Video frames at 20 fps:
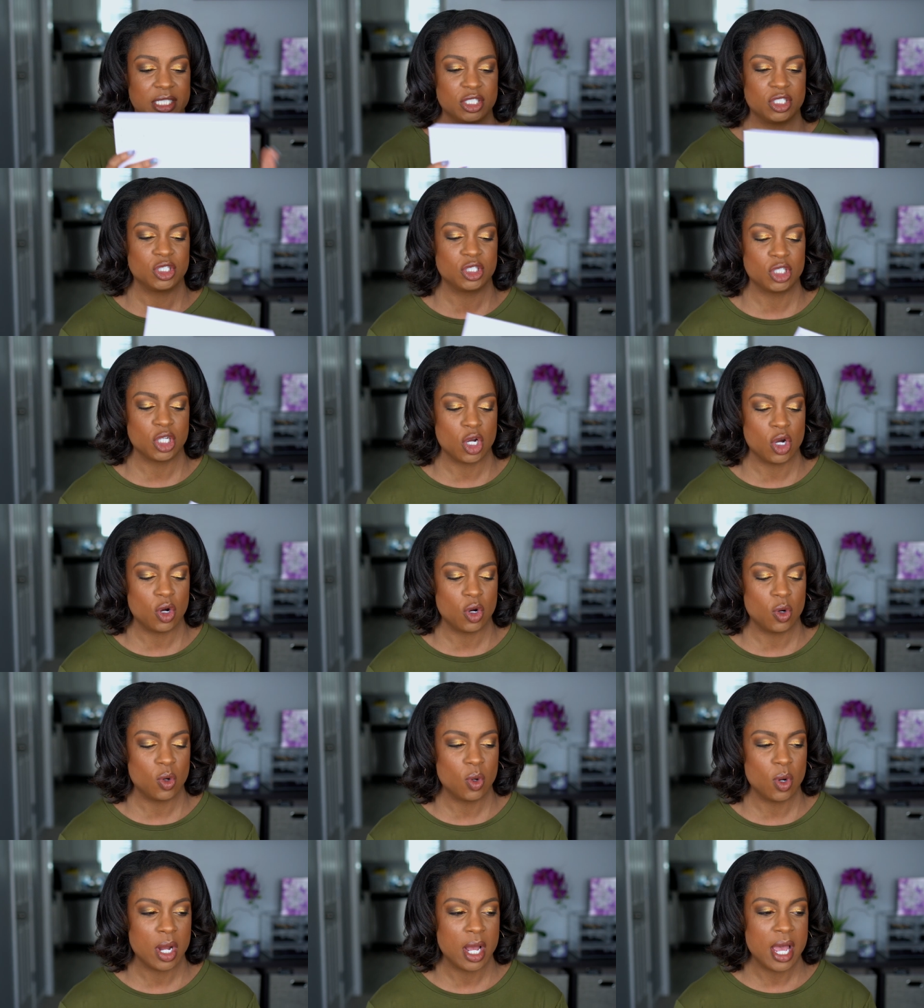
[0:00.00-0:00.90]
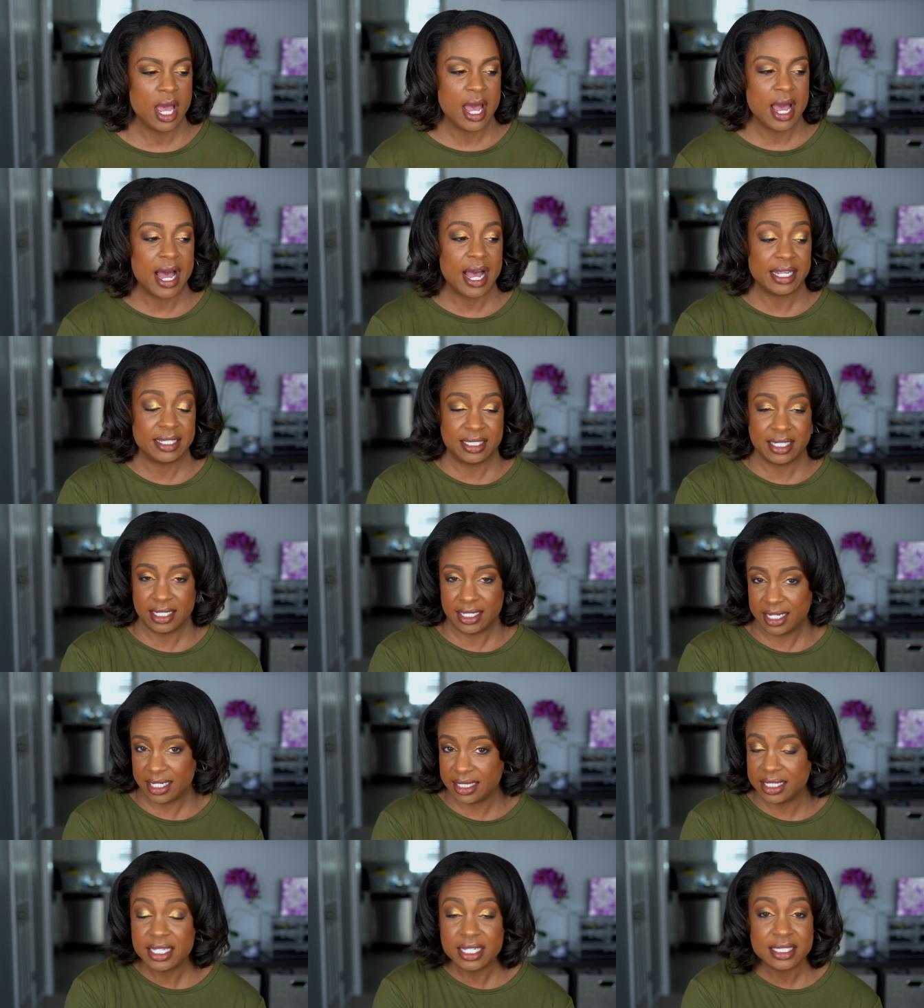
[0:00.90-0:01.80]
So I did
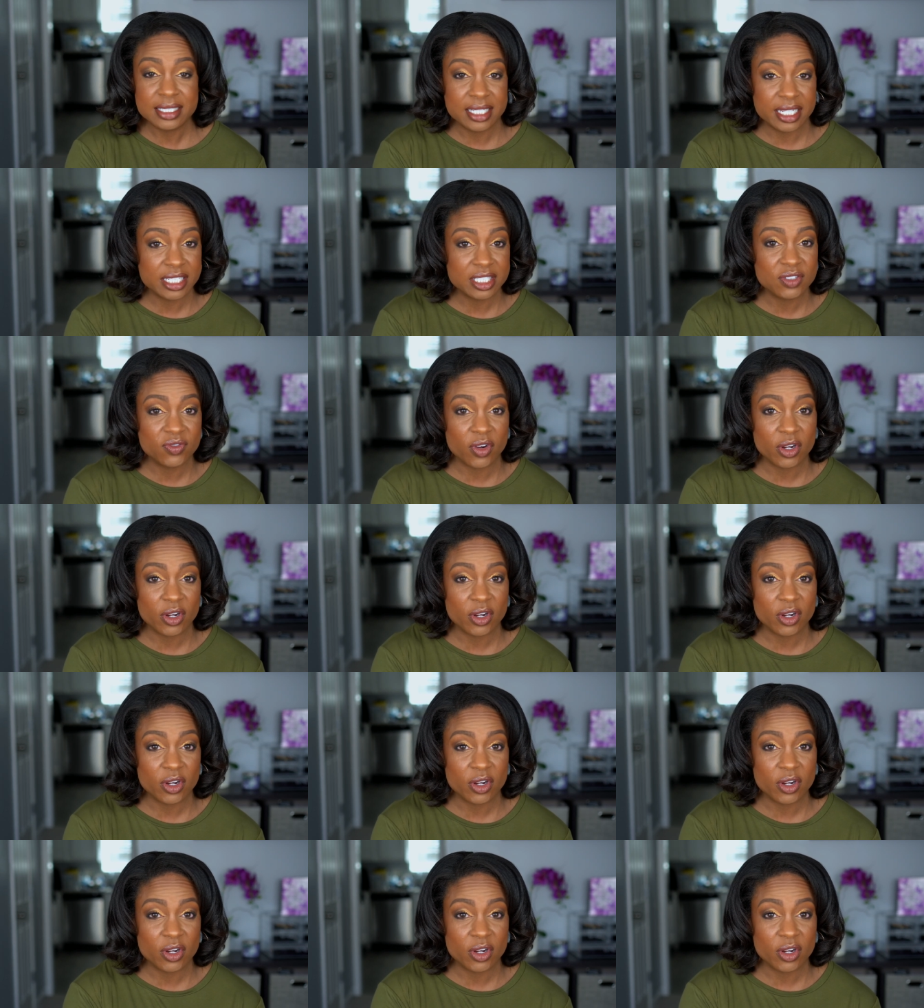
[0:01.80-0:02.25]
get the intense